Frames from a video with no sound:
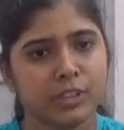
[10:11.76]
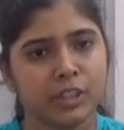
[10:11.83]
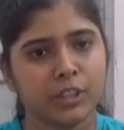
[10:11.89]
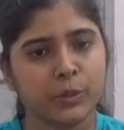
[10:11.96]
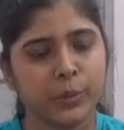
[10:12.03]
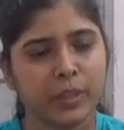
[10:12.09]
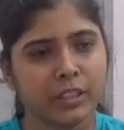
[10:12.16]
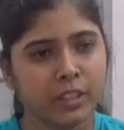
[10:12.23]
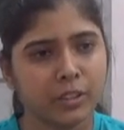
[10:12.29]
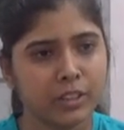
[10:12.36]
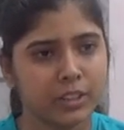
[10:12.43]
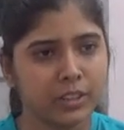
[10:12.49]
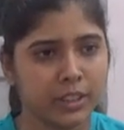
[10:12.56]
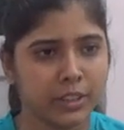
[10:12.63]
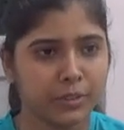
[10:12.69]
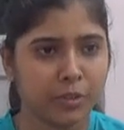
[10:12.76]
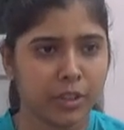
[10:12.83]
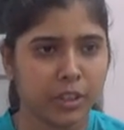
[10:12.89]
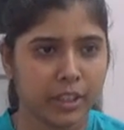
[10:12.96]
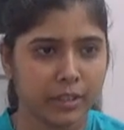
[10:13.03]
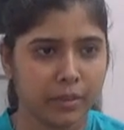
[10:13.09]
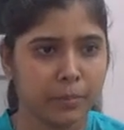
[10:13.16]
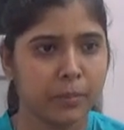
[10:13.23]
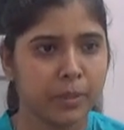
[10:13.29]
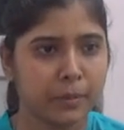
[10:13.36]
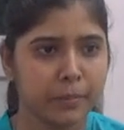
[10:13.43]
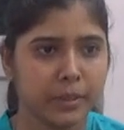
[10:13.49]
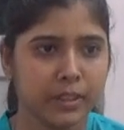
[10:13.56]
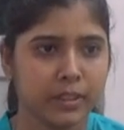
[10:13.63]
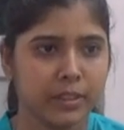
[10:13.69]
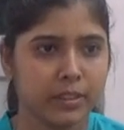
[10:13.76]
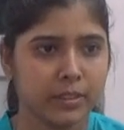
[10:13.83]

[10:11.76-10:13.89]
So 12,640 per month.